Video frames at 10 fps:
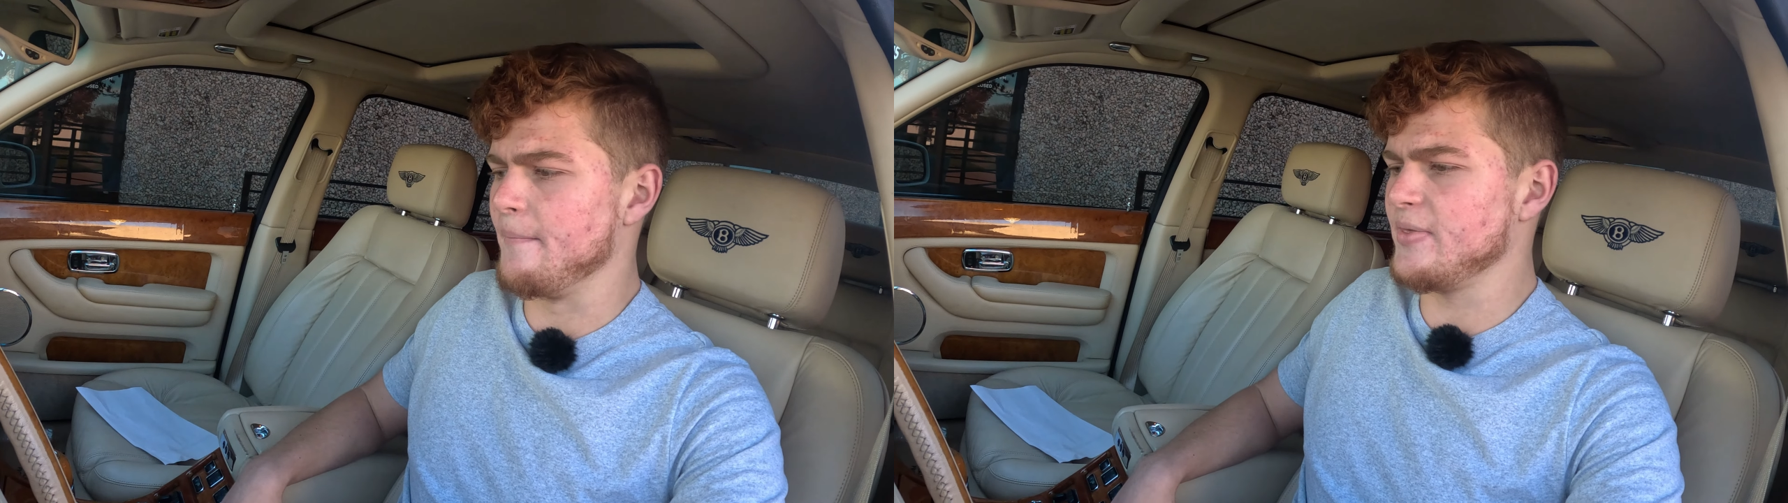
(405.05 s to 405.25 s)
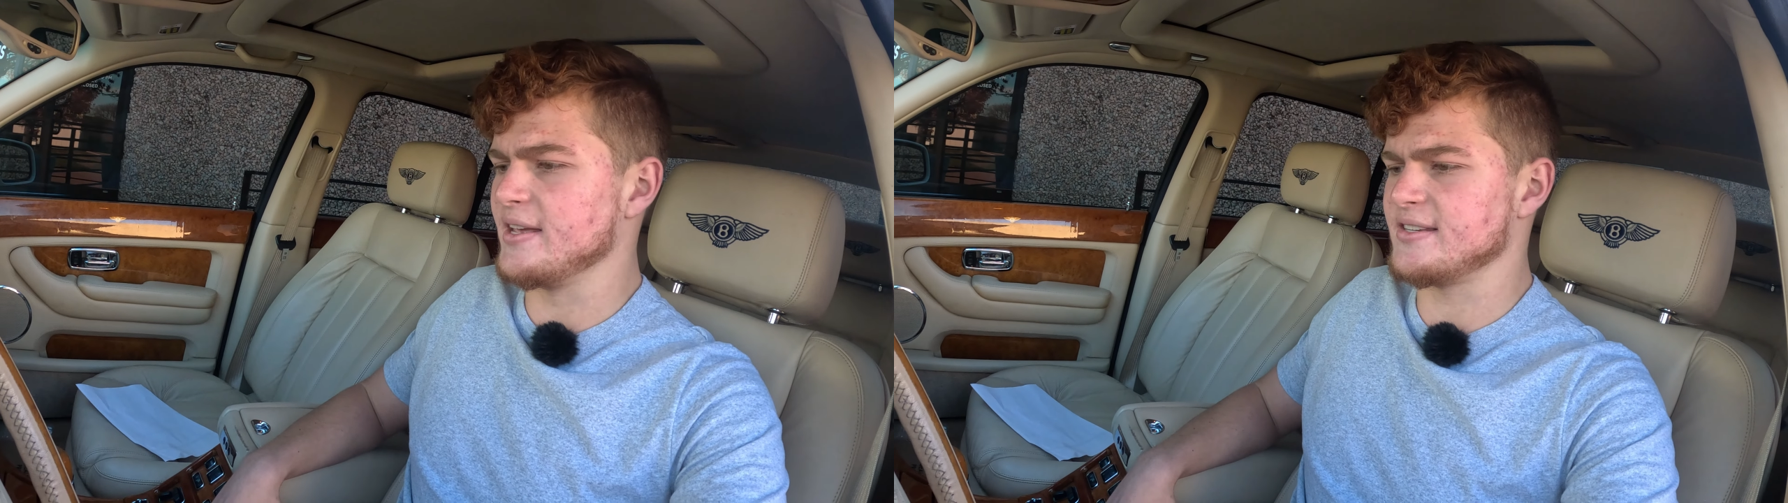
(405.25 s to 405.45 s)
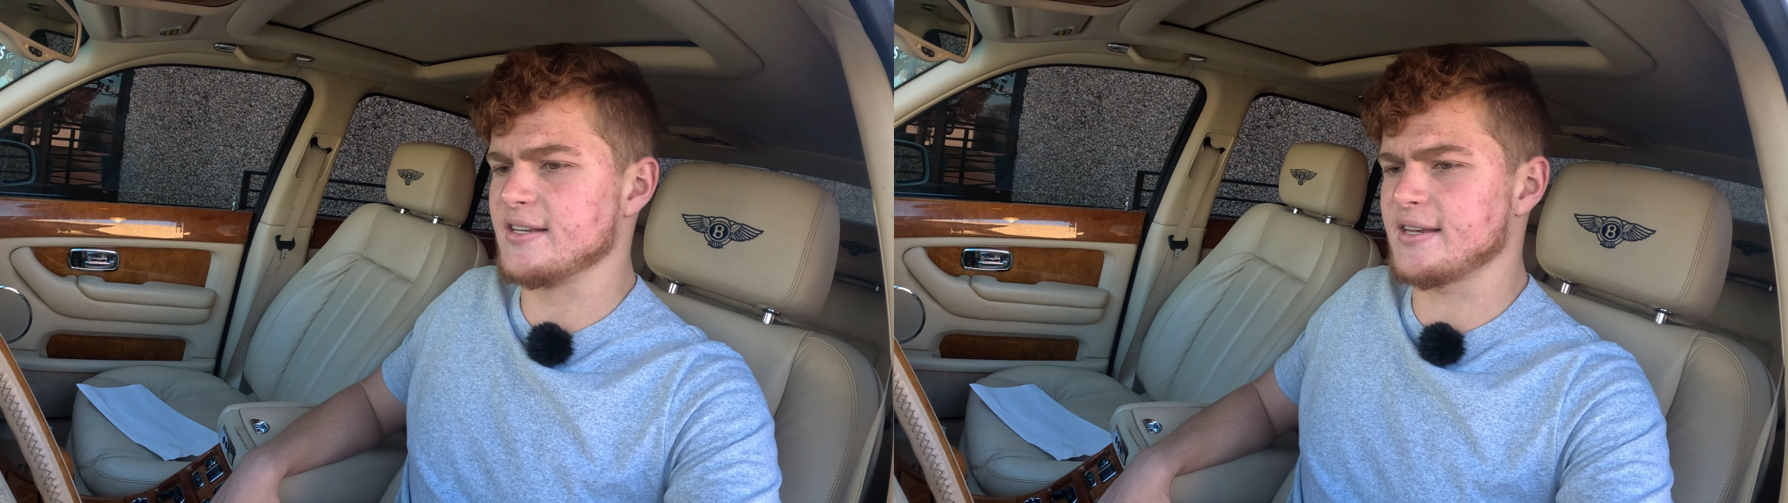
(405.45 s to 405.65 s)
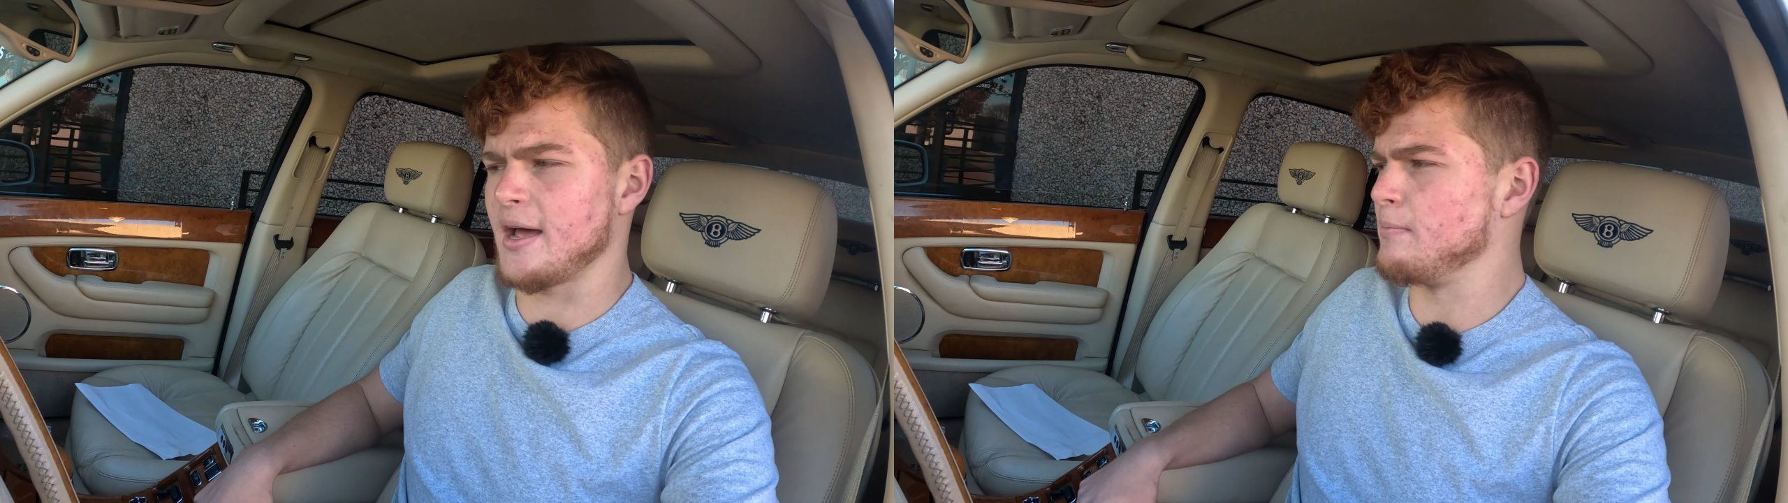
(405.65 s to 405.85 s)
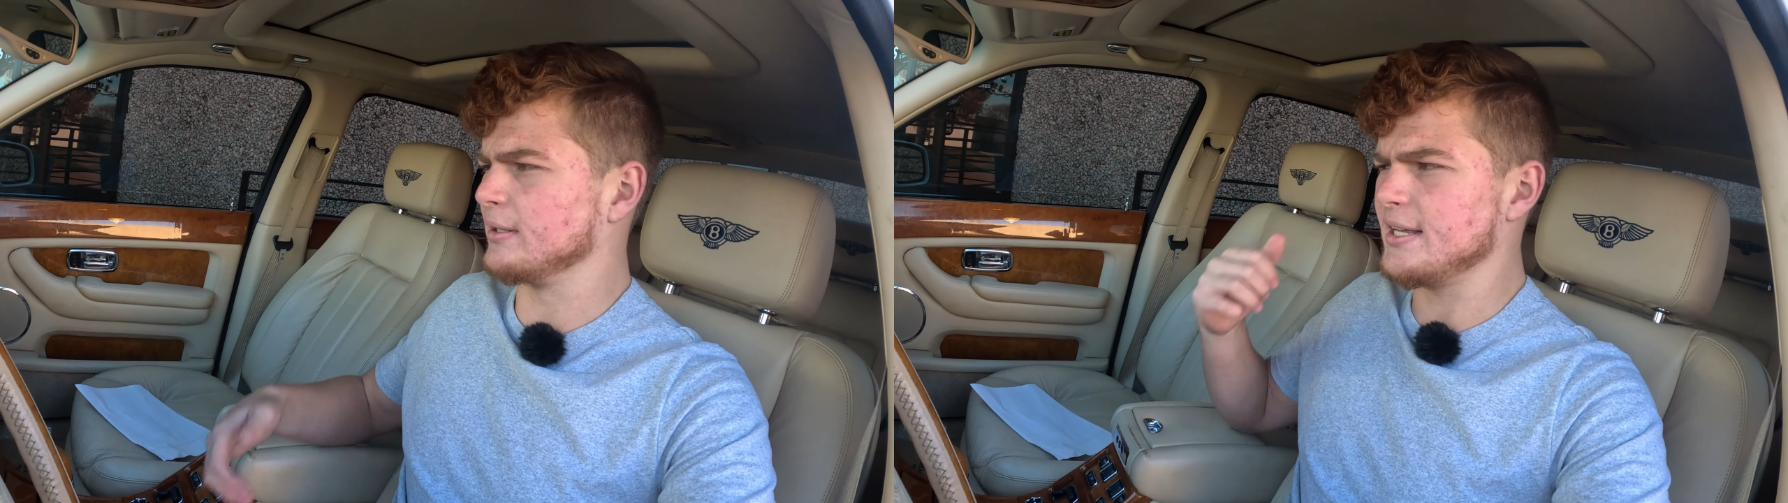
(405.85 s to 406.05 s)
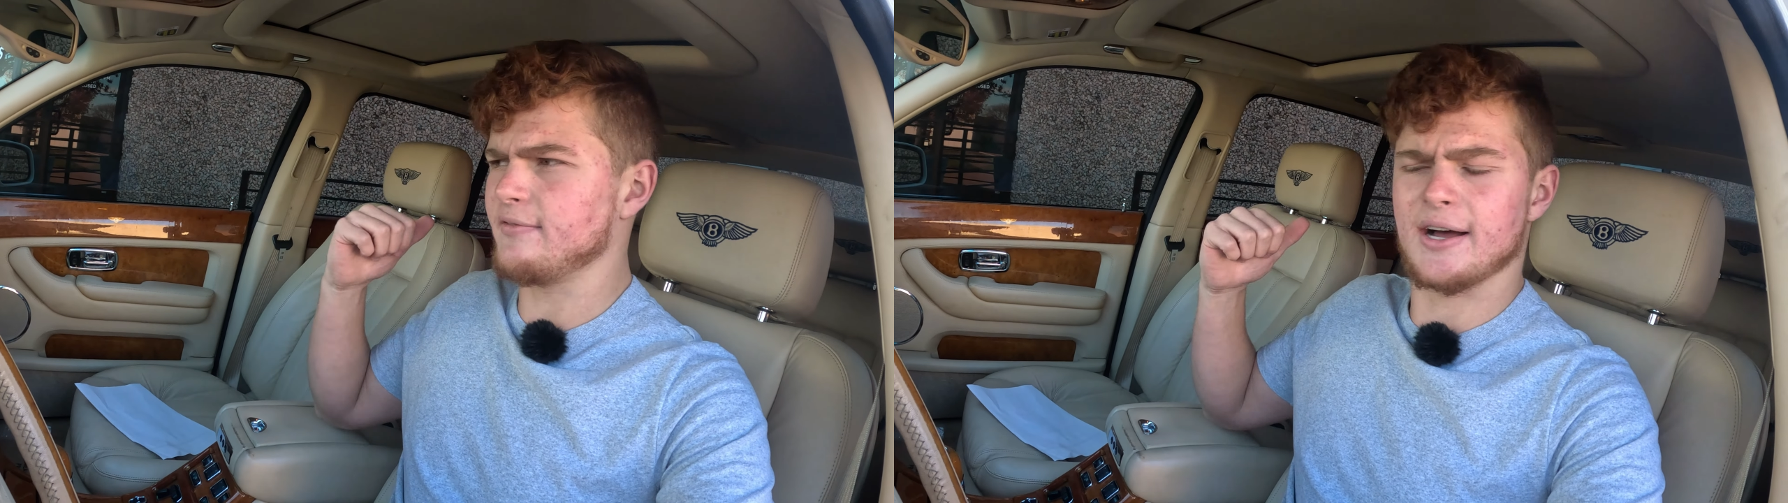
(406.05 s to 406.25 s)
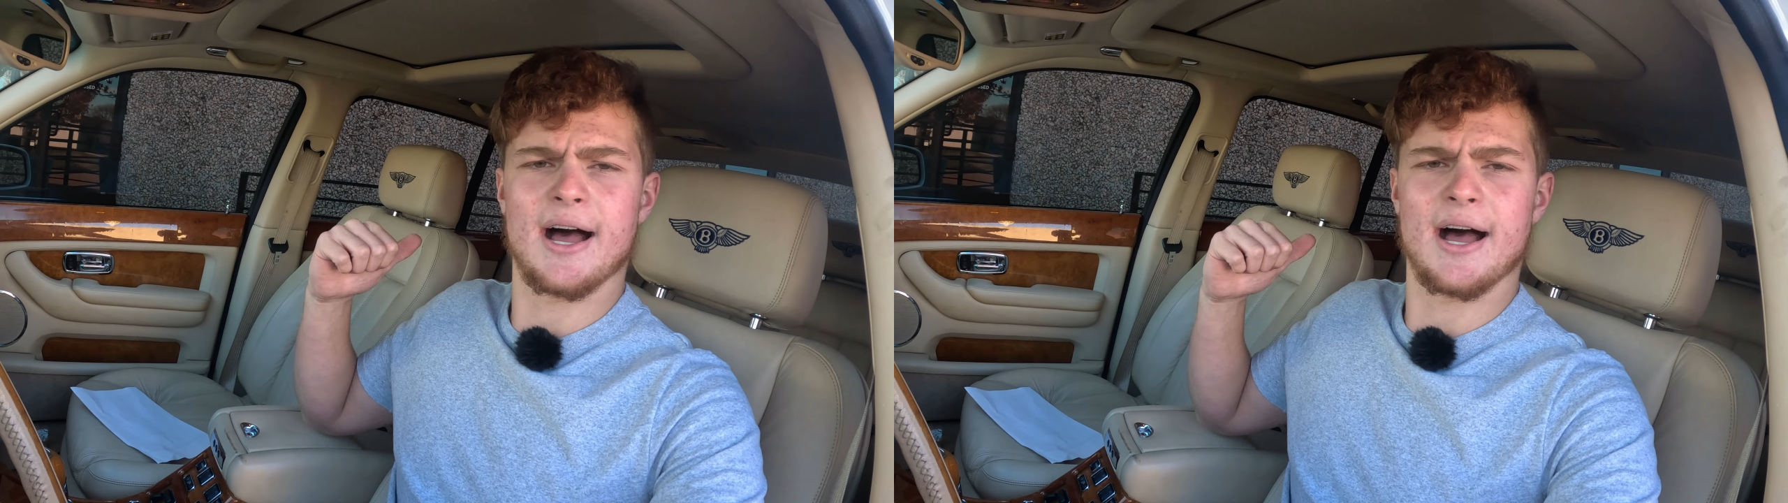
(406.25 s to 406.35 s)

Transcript: This is, I believe, a